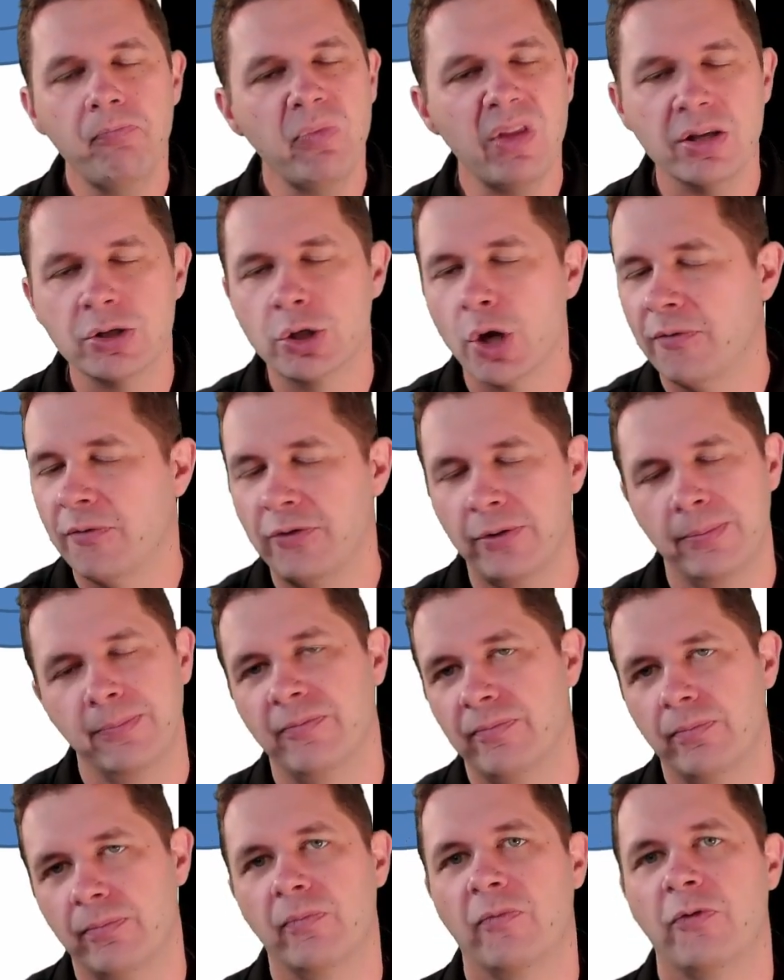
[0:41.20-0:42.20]
So
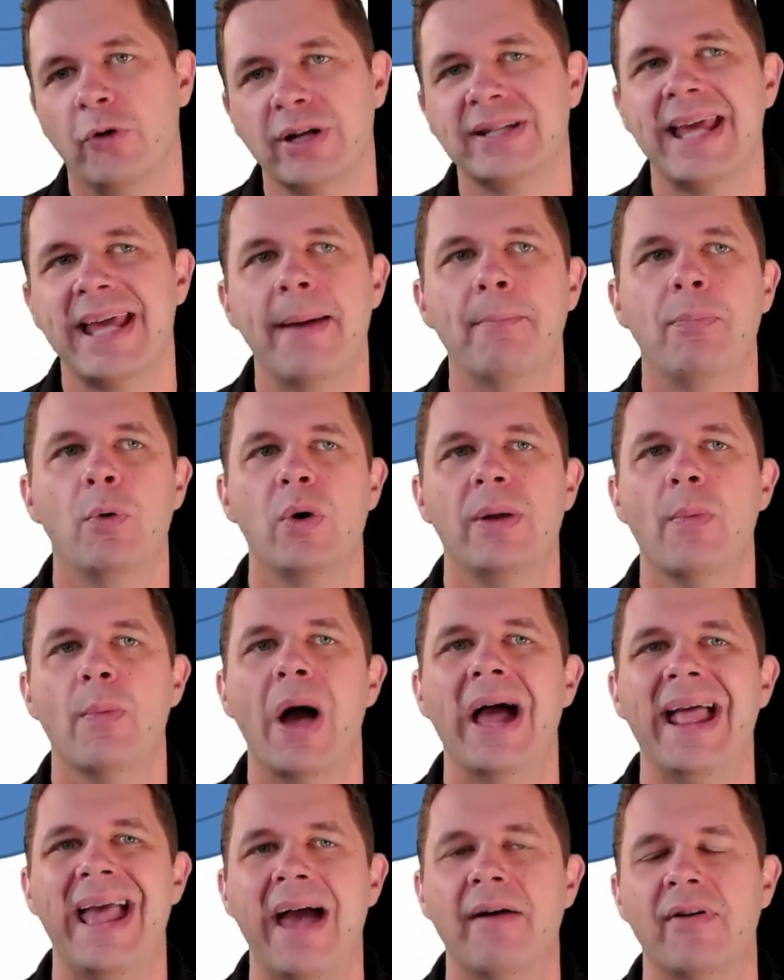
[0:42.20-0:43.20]
for example, we
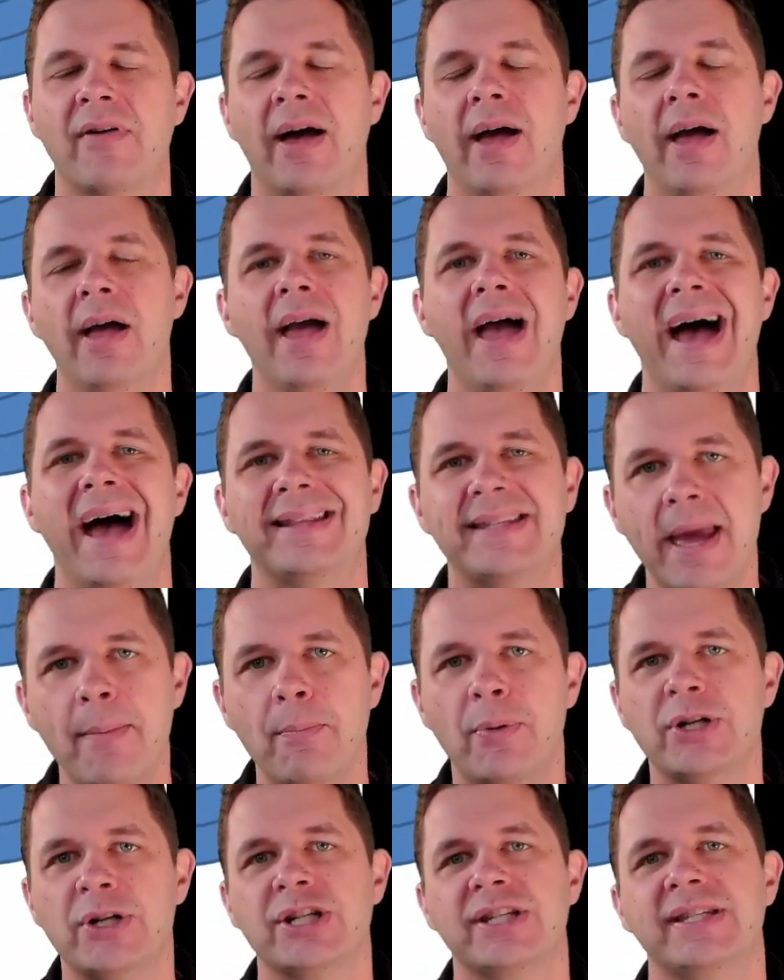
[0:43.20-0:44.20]
might have a
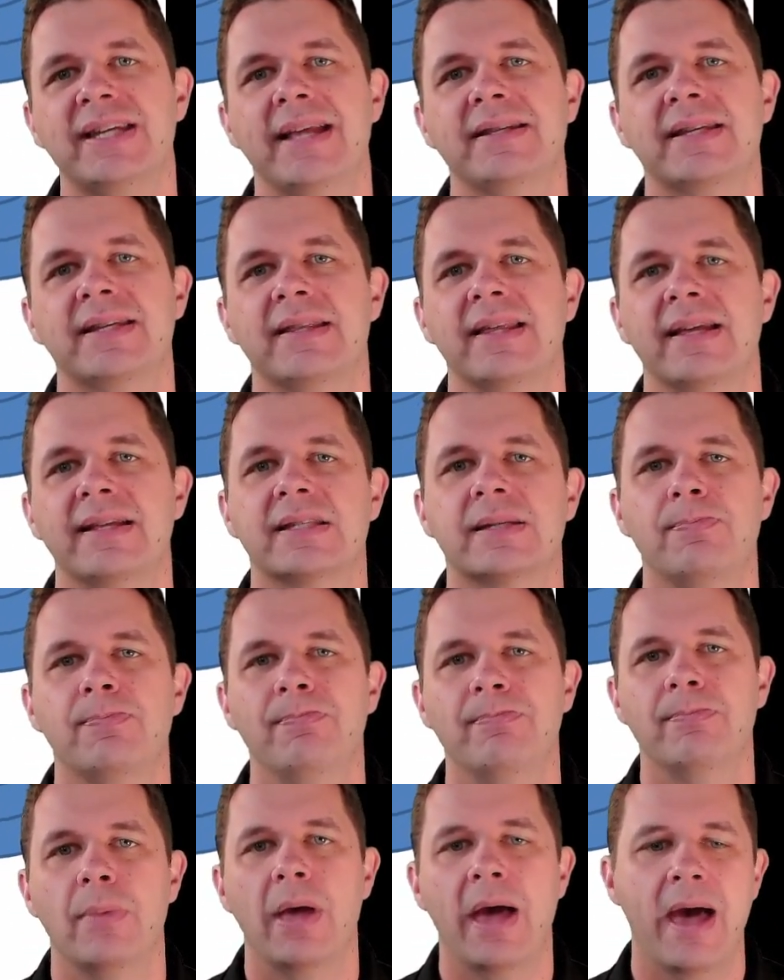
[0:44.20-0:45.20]
temperature sensor that's
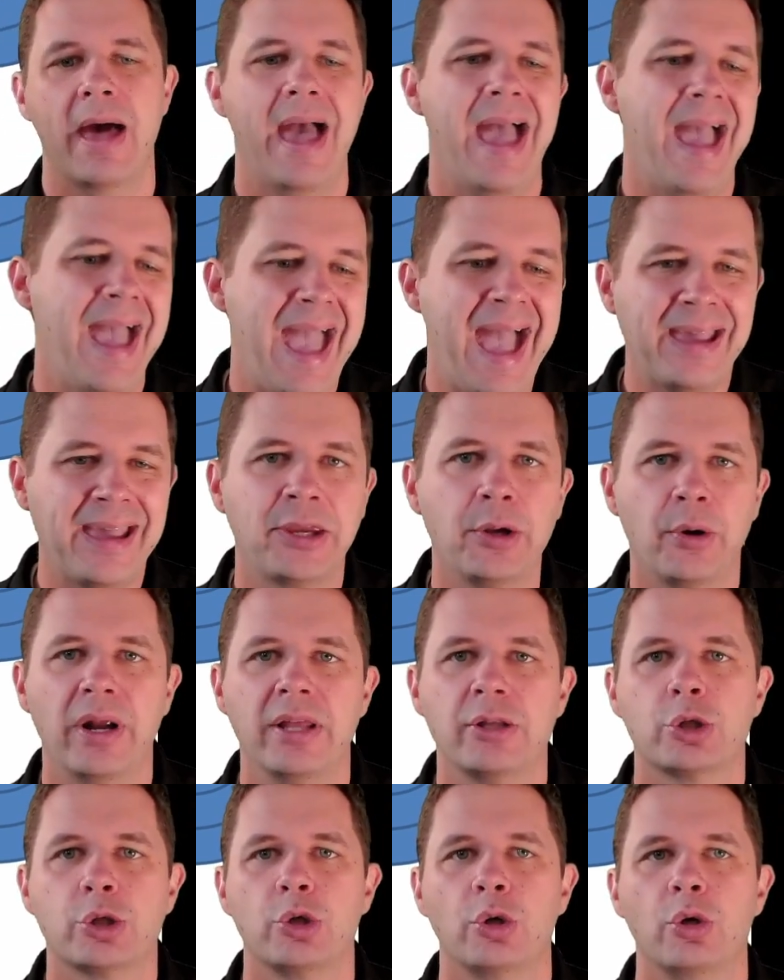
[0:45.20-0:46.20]

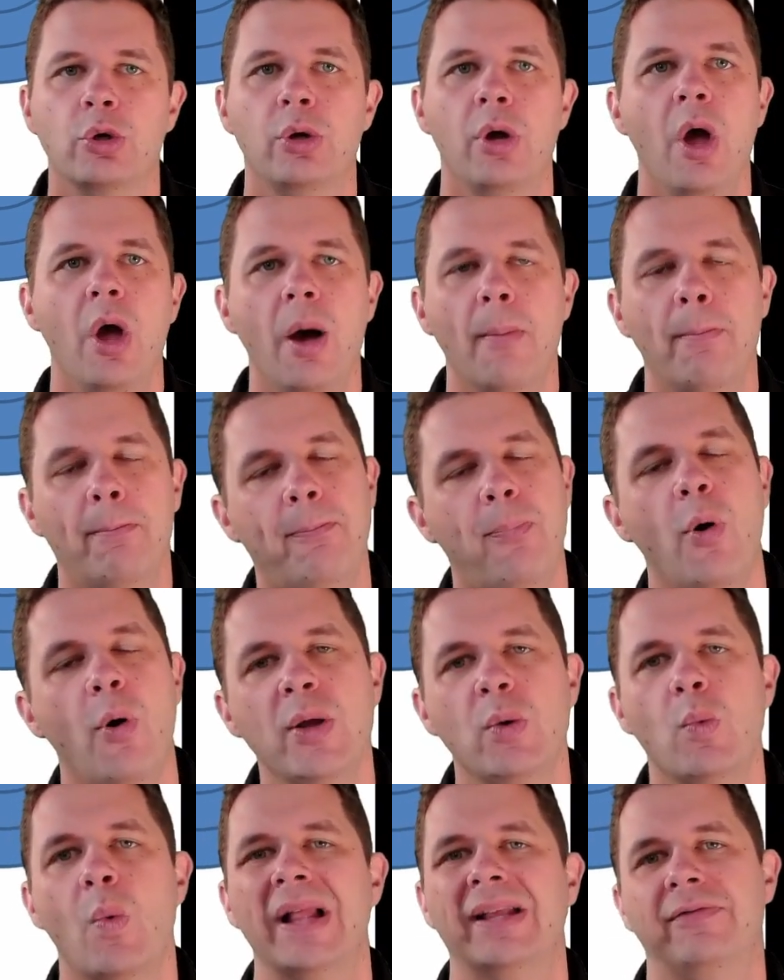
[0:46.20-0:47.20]
accurate to
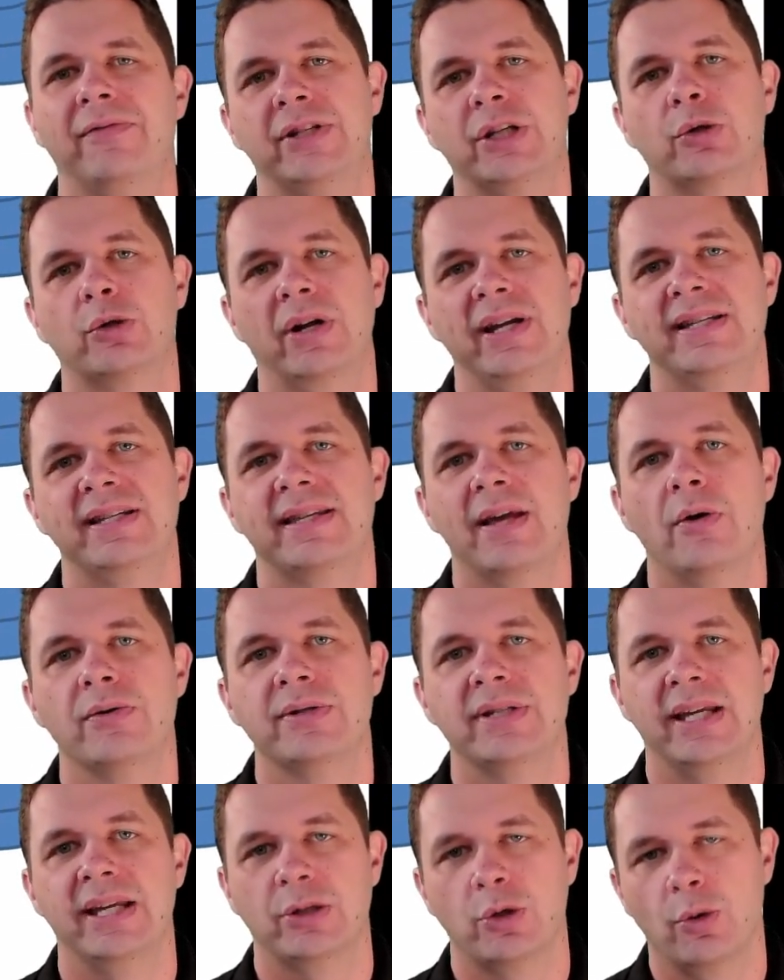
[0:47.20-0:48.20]
0.1 of a degree
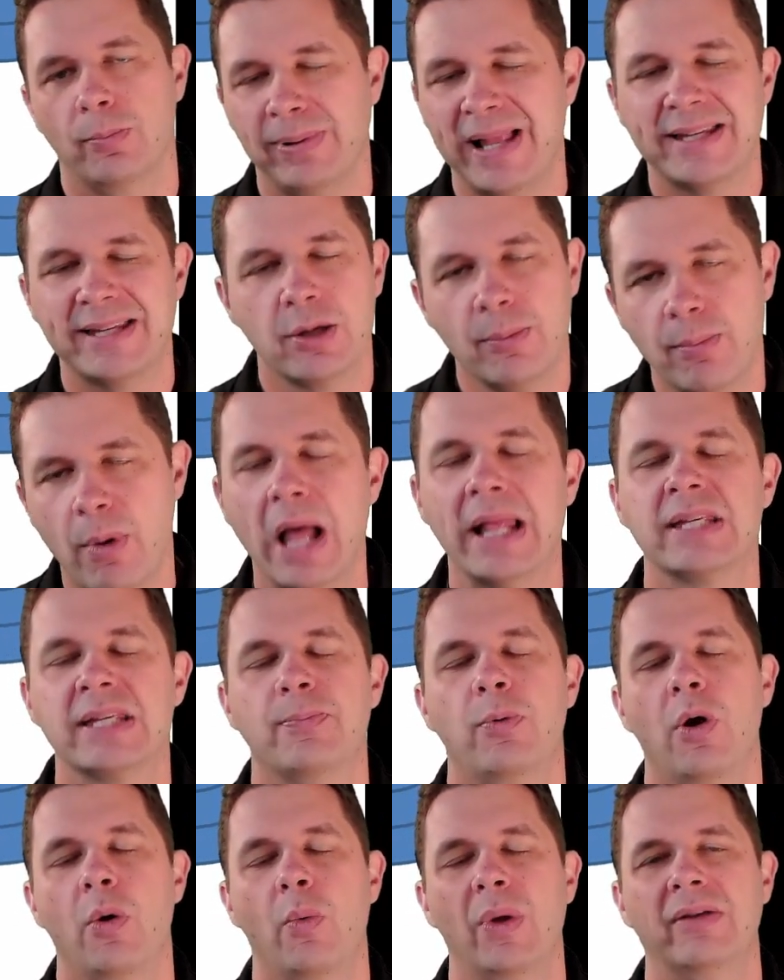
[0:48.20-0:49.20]
Celsius, or plus or minus
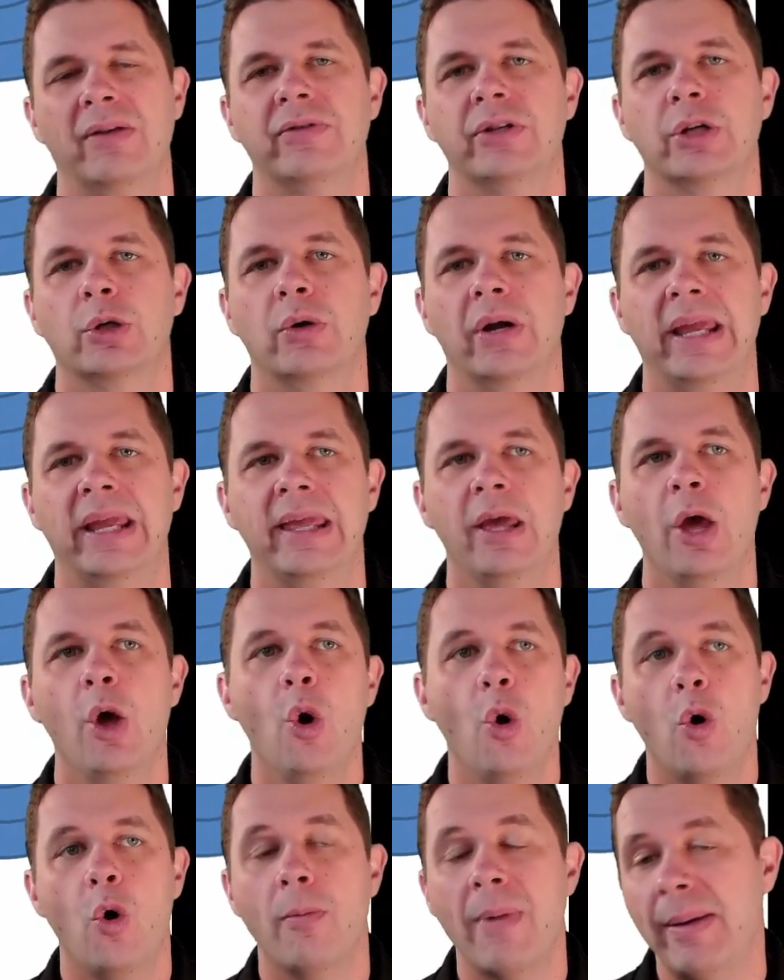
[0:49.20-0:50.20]
0.1 of a degree,
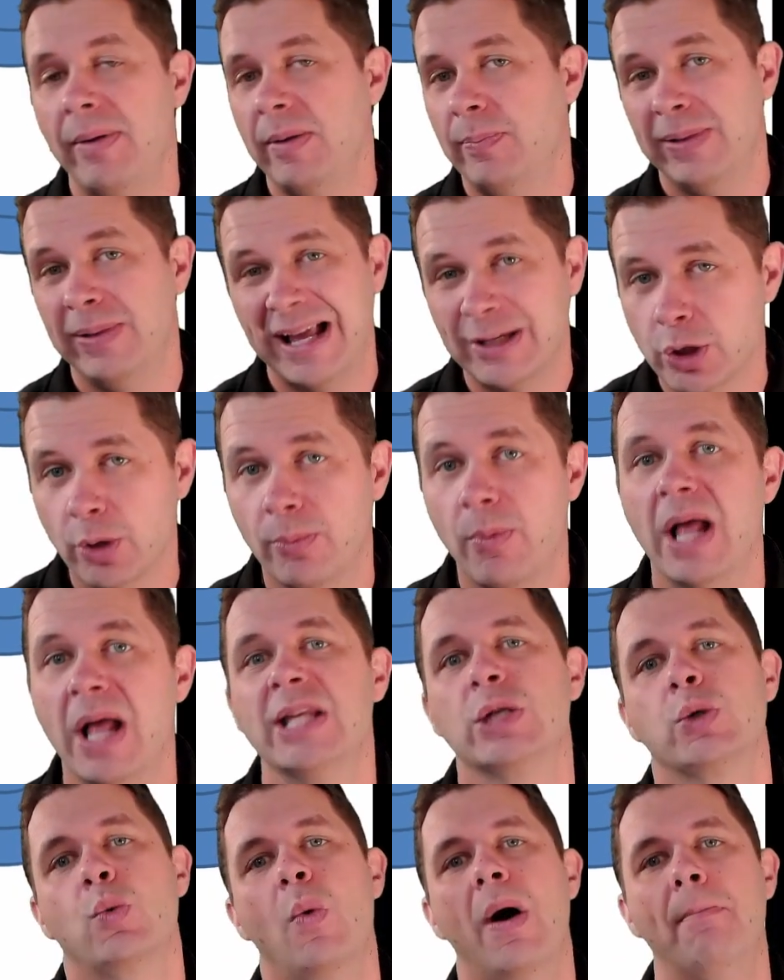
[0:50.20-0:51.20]
or maybe plus or
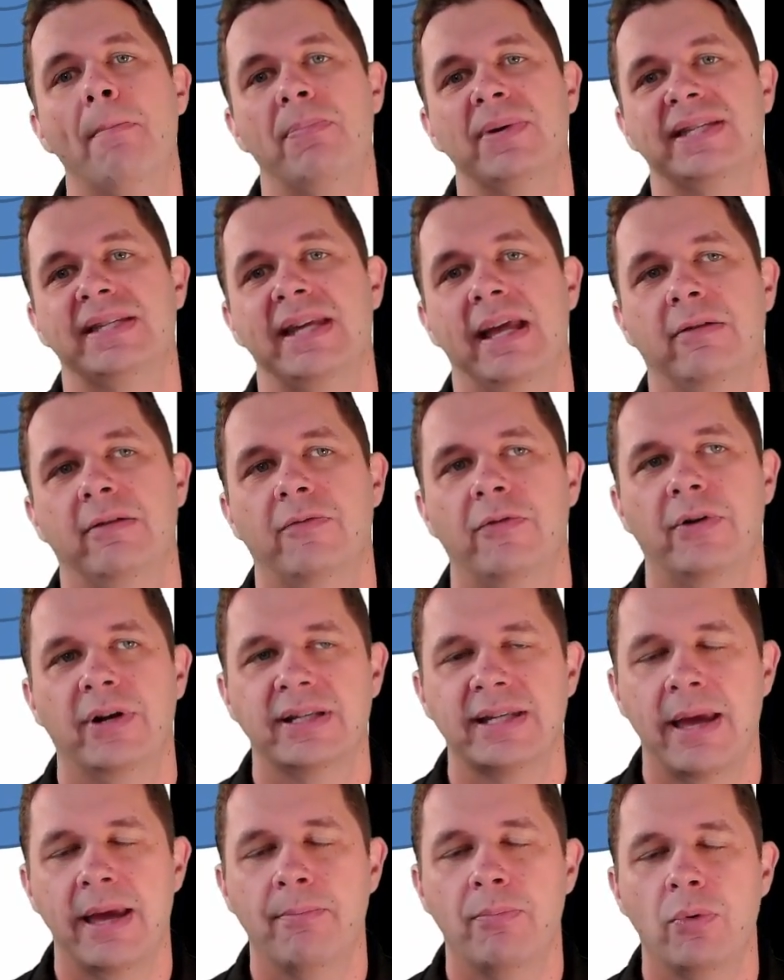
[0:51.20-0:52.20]
minus 1%, for
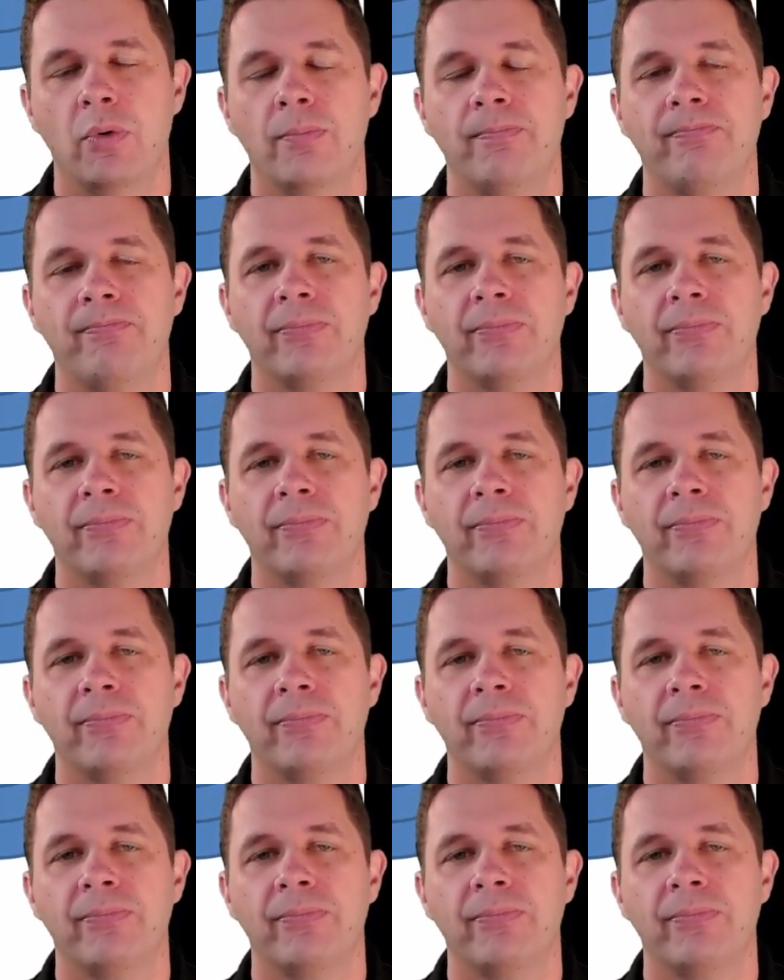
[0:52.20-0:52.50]
example.